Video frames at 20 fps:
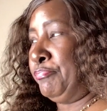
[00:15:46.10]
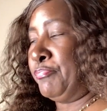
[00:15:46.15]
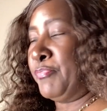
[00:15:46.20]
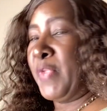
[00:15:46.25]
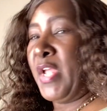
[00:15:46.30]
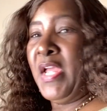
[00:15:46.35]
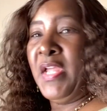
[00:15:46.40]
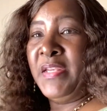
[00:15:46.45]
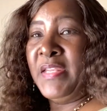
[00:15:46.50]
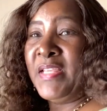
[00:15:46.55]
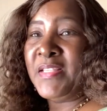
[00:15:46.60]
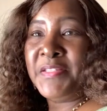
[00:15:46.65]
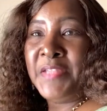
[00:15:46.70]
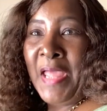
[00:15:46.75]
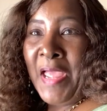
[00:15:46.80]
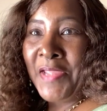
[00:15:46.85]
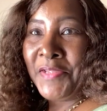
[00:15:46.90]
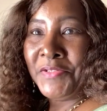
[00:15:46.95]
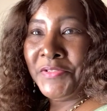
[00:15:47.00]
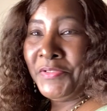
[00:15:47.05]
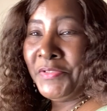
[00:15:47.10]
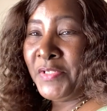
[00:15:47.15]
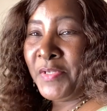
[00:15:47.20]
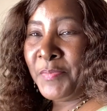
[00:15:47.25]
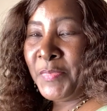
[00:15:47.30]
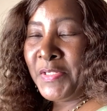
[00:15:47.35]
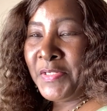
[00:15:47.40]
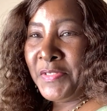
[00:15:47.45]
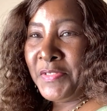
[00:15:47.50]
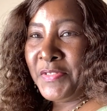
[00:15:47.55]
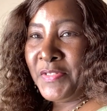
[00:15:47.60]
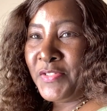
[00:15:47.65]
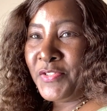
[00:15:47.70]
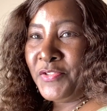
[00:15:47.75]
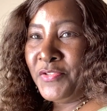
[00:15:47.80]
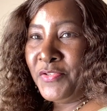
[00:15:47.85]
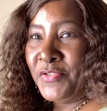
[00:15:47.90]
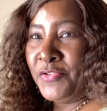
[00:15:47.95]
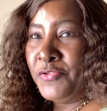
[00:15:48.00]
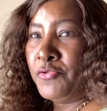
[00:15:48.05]
And that's not good because
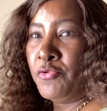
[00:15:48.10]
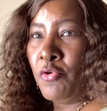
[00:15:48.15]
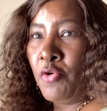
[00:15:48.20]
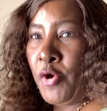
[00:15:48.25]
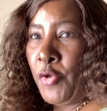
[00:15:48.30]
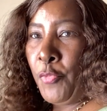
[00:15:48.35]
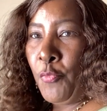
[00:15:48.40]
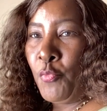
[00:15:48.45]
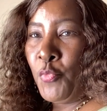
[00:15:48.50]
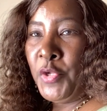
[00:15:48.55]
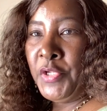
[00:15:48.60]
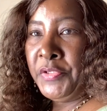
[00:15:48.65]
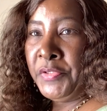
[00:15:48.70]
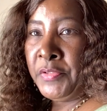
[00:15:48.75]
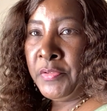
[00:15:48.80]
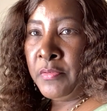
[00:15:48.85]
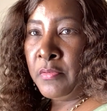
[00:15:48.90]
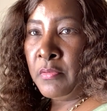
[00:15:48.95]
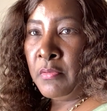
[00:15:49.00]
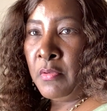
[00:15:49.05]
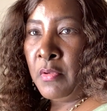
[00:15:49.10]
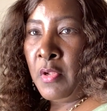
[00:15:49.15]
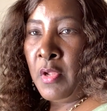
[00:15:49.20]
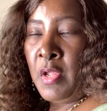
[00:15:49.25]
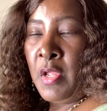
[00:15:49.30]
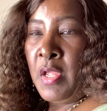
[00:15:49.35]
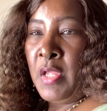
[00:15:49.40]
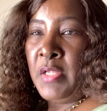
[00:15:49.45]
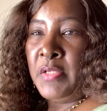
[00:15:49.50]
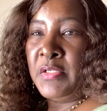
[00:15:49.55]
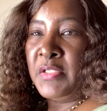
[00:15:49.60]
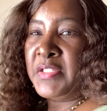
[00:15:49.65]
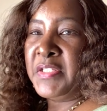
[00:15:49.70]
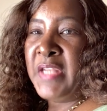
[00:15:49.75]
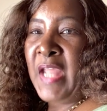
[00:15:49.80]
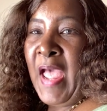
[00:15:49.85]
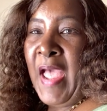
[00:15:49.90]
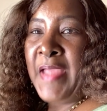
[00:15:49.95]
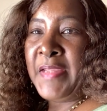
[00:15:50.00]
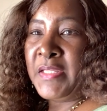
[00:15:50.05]
the north window does
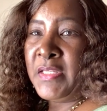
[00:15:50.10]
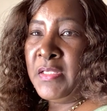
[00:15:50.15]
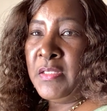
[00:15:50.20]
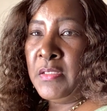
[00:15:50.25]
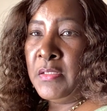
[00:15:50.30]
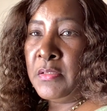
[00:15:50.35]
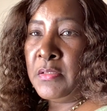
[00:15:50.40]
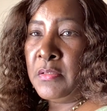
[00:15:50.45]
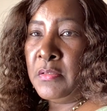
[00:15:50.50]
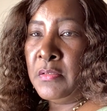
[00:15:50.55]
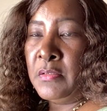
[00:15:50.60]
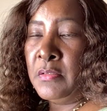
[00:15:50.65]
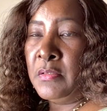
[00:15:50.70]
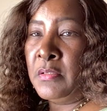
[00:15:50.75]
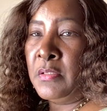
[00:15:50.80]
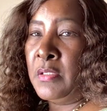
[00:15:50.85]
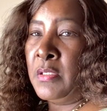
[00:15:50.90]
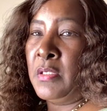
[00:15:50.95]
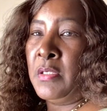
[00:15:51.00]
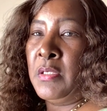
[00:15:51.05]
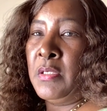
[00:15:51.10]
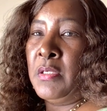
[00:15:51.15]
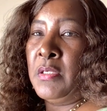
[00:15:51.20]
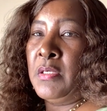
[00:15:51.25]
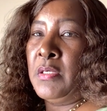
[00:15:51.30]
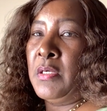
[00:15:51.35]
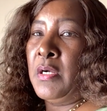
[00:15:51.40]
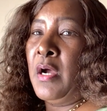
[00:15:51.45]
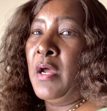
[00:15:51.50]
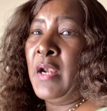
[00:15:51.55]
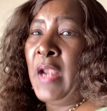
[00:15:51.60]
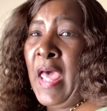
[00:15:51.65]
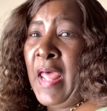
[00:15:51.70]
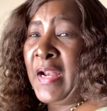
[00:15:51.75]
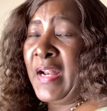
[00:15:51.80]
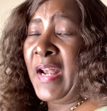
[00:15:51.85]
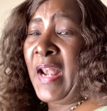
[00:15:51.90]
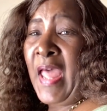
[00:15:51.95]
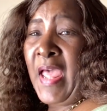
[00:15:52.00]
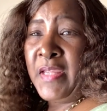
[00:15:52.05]
not get a lot
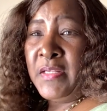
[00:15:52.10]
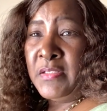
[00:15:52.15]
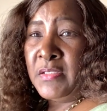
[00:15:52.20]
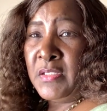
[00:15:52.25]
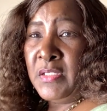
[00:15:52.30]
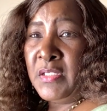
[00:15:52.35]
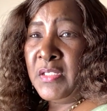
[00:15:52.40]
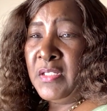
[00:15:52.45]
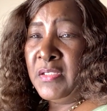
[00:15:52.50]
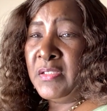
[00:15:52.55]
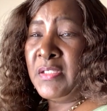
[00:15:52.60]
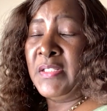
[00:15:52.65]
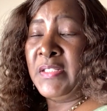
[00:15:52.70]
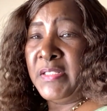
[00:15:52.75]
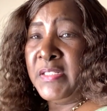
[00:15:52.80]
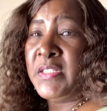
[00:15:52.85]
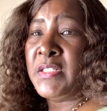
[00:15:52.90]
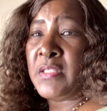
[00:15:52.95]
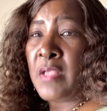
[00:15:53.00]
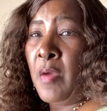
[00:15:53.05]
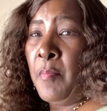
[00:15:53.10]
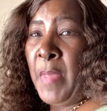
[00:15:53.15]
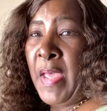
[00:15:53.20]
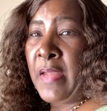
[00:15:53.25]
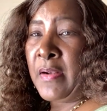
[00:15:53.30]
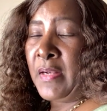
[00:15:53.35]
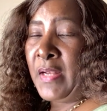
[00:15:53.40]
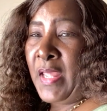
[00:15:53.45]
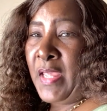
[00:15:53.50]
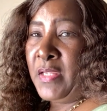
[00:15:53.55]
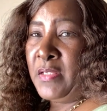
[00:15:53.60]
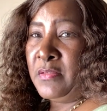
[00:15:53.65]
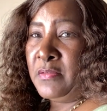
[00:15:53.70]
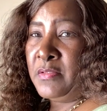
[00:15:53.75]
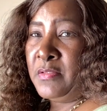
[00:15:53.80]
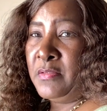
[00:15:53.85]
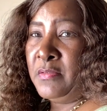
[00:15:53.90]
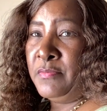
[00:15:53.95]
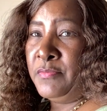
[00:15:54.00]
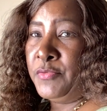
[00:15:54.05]
of light. It get the least amount of
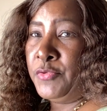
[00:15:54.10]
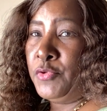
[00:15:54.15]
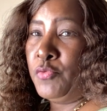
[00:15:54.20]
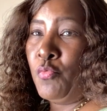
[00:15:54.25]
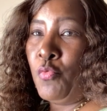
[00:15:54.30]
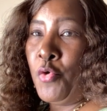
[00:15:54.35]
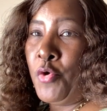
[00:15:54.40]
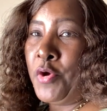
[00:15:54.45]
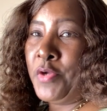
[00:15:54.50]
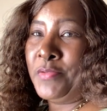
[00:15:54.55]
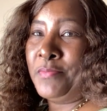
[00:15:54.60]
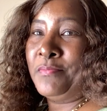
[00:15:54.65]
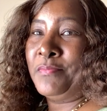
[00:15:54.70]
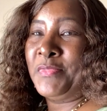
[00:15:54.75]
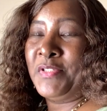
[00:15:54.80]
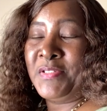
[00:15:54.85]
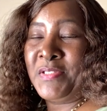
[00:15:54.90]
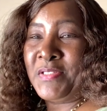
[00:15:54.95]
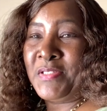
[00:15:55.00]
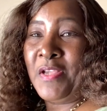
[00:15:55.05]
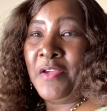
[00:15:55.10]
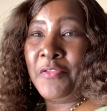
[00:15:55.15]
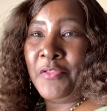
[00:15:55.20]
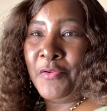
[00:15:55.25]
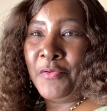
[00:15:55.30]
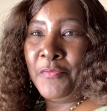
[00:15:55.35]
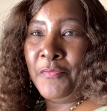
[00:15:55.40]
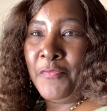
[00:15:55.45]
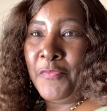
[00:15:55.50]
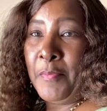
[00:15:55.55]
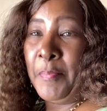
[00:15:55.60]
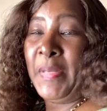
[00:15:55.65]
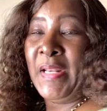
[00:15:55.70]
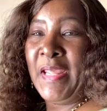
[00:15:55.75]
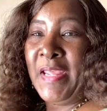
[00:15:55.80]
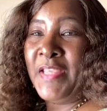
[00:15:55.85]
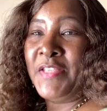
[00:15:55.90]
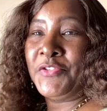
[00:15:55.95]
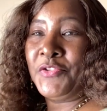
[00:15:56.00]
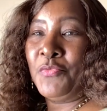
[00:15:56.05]
light. You want the southern for
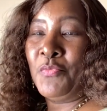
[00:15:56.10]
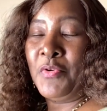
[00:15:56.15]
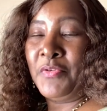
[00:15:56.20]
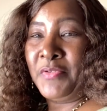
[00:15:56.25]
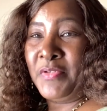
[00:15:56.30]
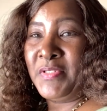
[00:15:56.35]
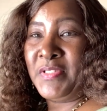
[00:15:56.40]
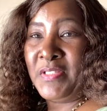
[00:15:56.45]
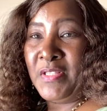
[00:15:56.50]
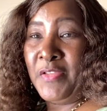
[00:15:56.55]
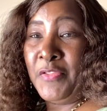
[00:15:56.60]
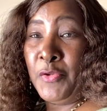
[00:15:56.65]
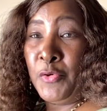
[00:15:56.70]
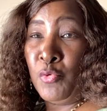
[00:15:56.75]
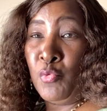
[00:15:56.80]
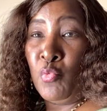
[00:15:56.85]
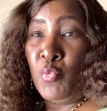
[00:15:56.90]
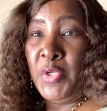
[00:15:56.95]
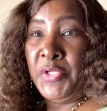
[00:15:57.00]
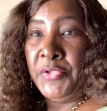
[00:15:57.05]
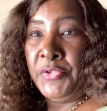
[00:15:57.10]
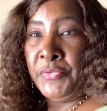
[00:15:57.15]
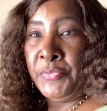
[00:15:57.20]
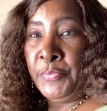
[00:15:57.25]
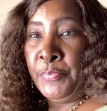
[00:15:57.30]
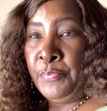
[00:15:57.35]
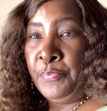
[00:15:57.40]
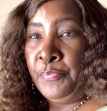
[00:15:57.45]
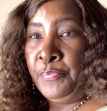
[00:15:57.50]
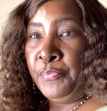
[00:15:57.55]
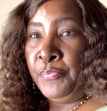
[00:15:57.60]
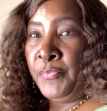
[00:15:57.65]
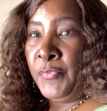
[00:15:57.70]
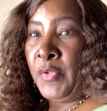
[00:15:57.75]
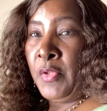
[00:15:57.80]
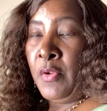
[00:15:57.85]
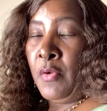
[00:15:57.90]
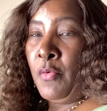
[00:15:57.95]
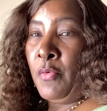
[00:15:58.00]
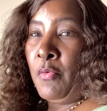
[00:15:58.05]
plants, you want the southern window
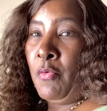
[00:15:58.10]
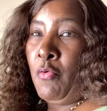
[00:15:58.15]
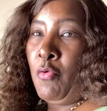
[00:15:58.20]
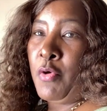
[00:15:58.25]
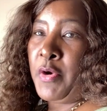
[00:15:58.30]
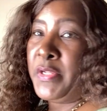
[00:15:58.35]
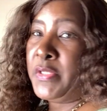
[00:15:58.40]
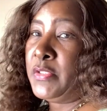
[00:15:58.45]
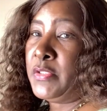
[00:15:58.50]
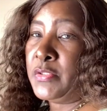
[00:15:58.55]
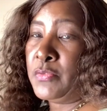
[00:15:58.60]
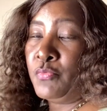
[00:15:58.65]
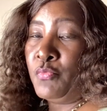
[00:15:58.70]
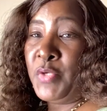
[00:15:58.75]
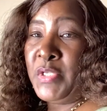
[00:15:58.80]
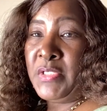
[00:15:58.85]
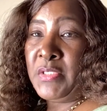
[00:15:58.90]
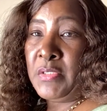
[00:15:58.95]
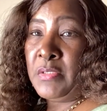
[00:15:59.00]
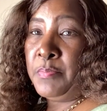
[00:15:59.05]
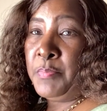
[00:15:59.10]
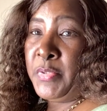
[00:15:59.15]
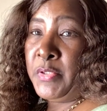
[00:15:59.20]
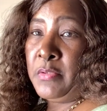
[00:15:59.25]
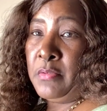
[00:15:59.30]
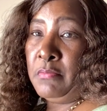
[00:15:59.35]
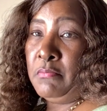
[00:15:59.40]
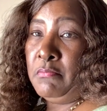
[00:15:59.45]
or the east west, but